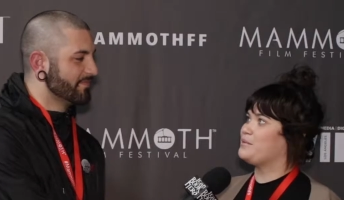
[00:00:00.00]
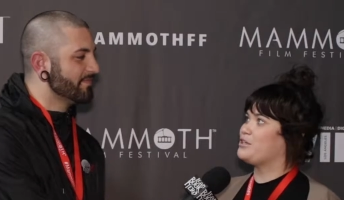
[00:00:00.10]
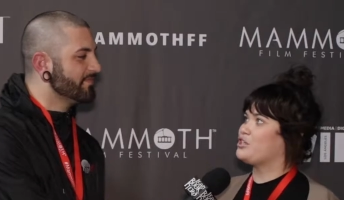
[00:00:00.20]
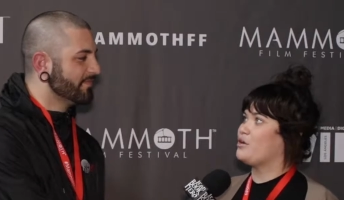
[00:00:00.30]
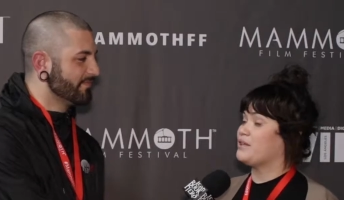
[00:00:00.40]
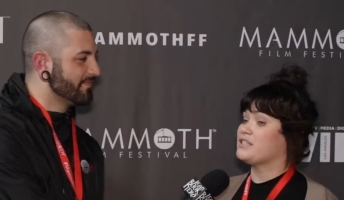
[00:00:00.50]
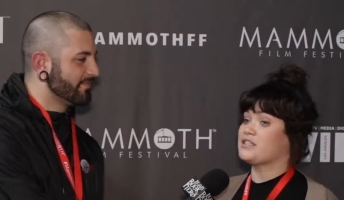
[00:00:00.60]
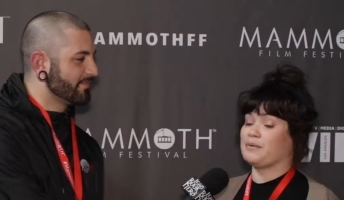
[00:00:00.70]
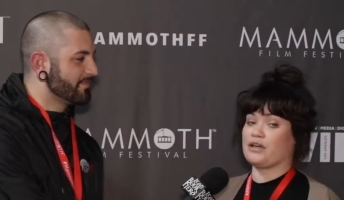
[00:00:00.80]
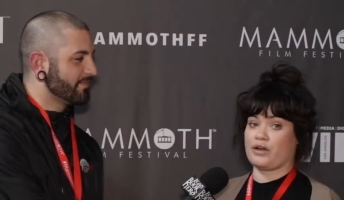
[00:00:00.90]
Speaker 1: be a show, and this
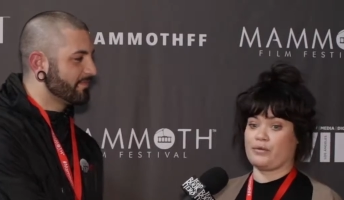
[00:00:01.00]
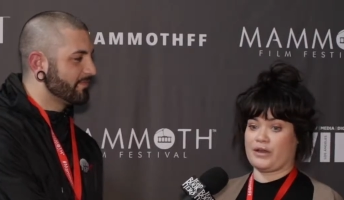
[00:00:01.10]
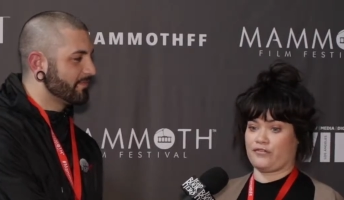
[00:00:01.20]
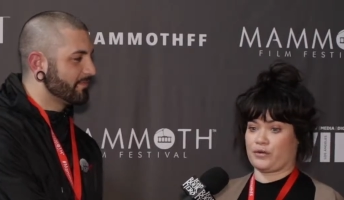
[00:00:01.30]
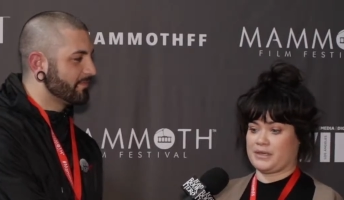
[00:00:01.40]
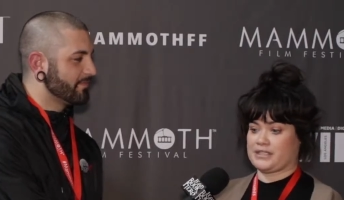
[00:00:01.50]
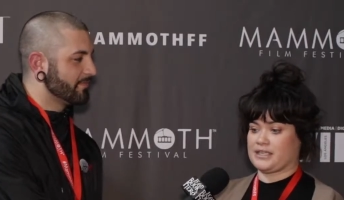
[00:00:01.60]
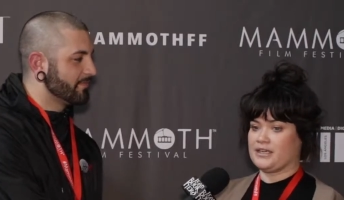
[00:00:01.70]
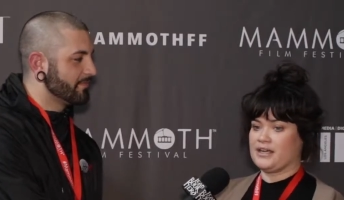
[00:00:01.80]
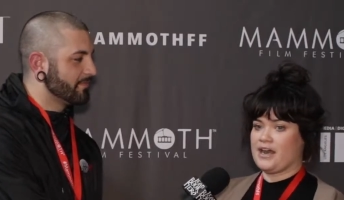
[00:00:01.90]
could be a great way for me to
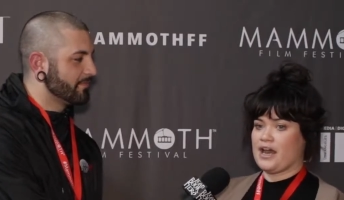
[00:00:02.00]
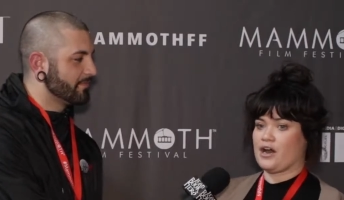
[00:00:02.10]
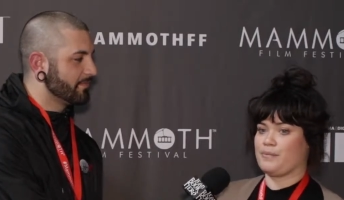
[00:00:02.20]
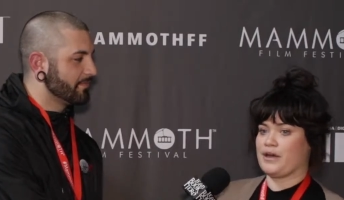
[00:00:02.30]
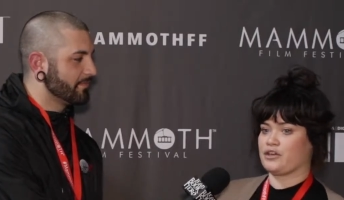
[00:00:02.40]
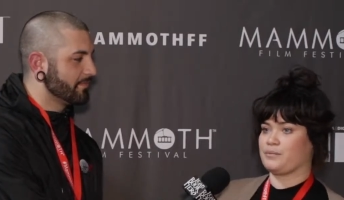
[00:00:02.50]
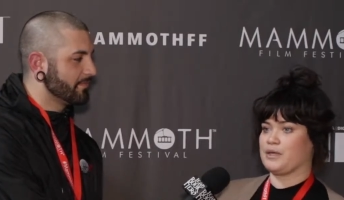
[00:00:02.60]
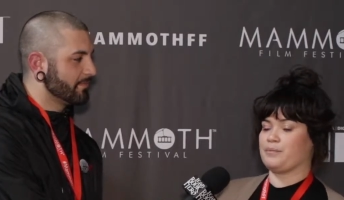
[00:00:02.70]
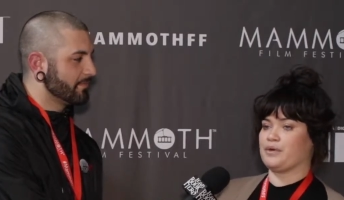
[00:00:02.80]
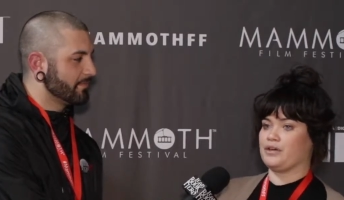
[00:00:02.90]
help other
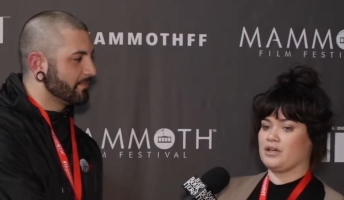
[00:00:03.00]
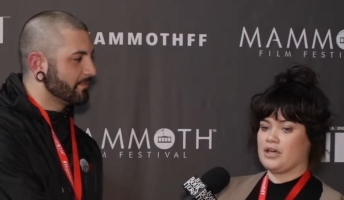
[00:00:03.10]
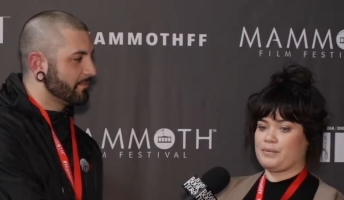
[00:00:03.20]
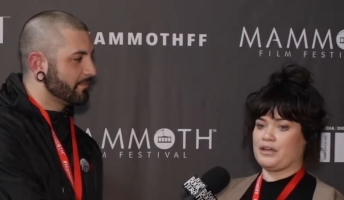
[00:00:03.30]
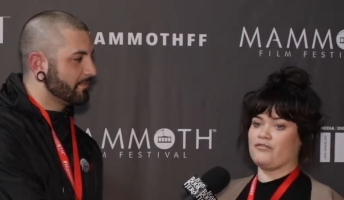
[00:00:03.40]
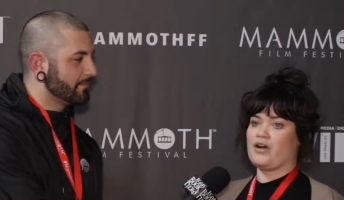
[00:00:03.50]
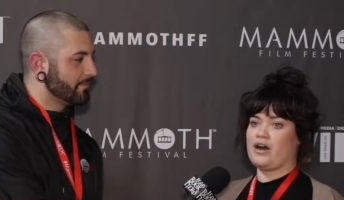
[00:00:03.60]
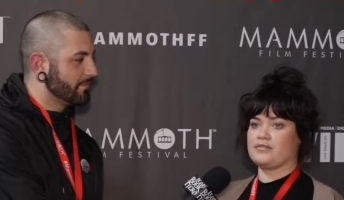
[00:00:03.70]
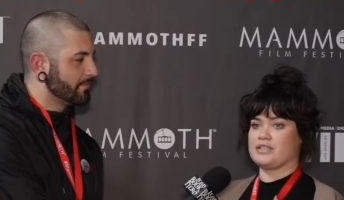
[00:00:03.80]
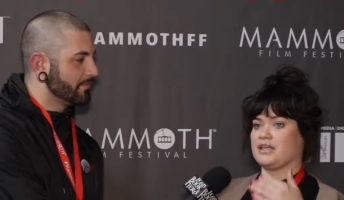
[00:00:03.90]
people be
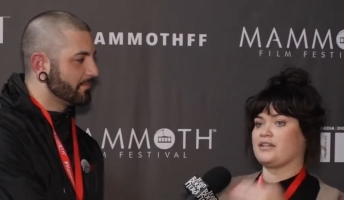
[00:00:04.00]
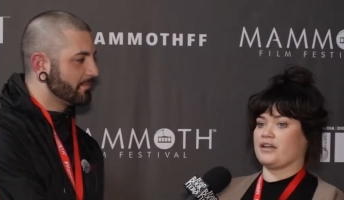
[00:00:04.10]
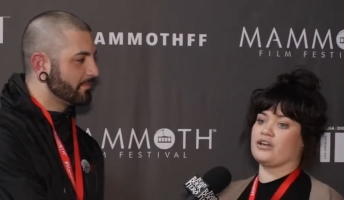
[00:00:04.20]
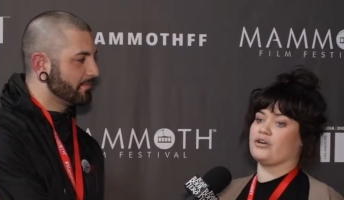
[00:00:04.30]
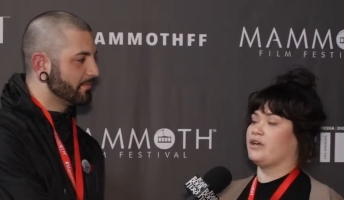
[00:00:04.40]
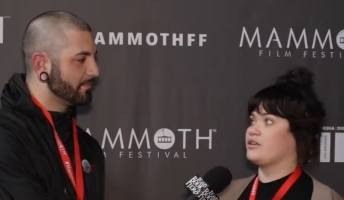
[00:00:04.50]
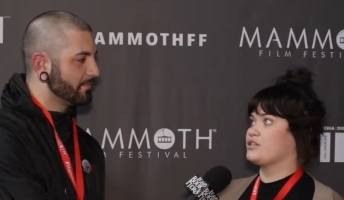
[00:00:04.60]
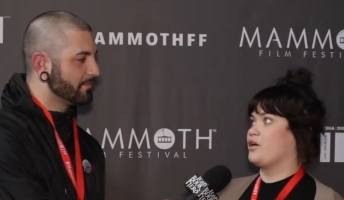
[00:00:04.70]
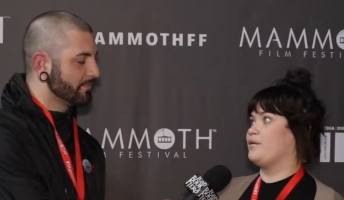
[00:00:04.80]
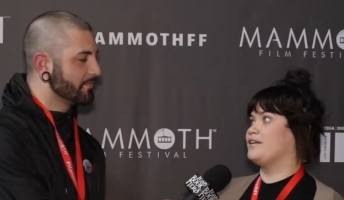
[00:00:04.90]
involved and get their careers
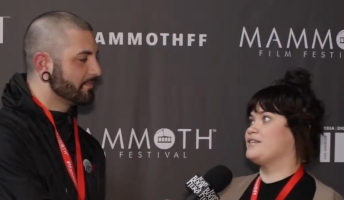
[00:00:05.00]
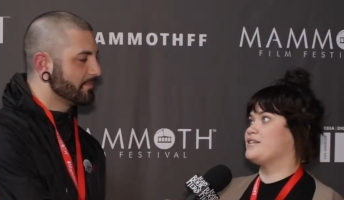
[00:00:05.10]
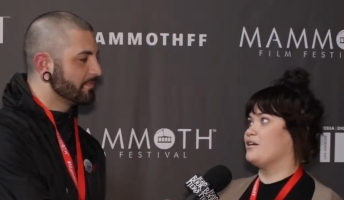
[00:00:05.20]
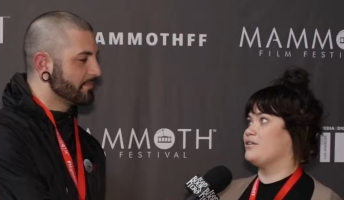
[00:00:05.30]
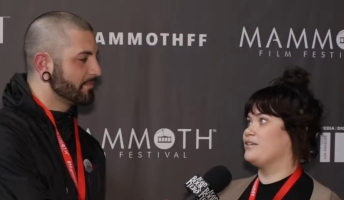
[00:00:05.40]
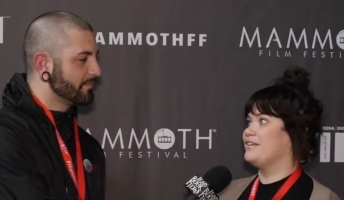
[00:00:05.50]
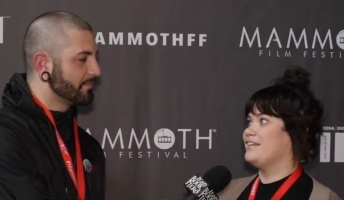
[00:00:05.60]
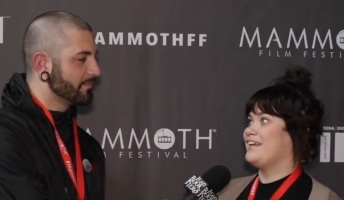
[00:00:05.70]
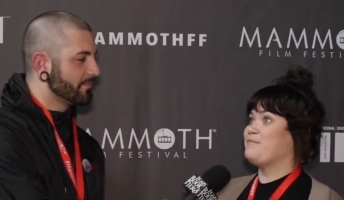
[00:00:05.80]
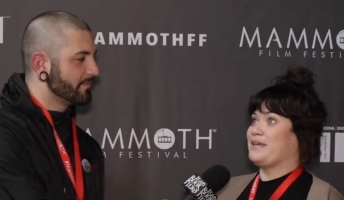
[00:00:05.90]
going. So it